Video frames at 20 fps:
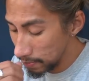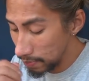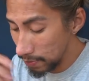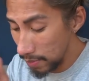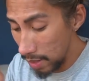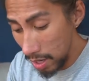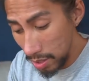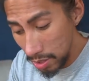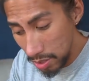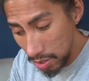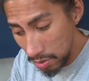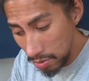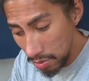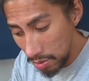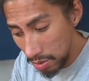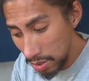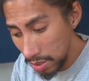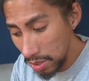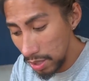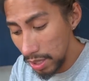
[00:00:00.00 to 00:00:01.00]
Not
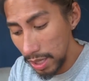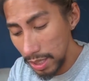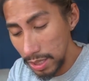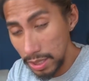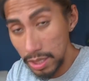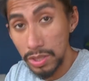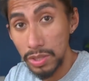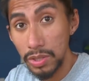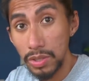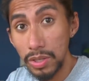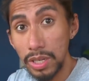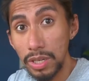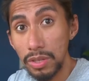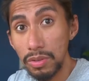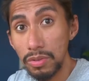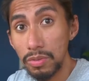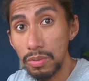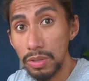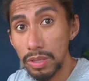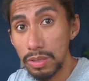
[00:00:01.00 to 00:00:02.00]
sure, and yet you're going to
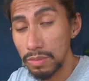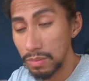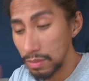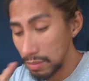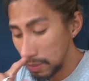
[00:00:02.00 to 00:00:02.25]
do it.